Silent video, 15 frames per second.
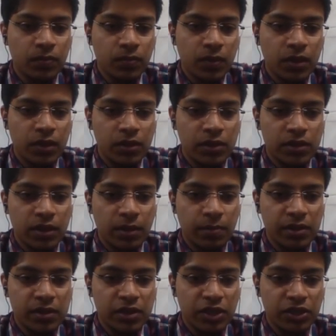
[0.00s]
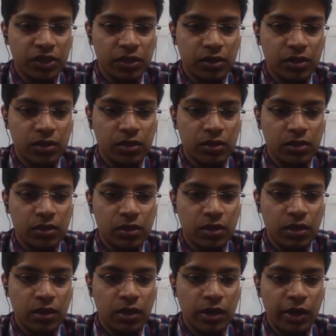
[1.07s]
This is compensation.
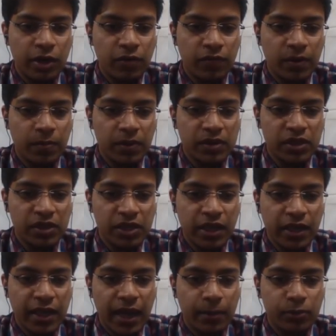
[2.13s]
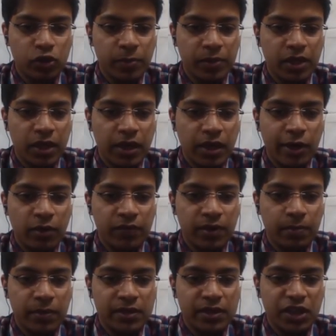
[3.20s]
Laid off compensation, here gap should be there. Laid off
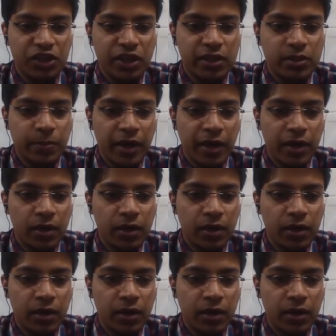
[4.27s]
compensation is paid.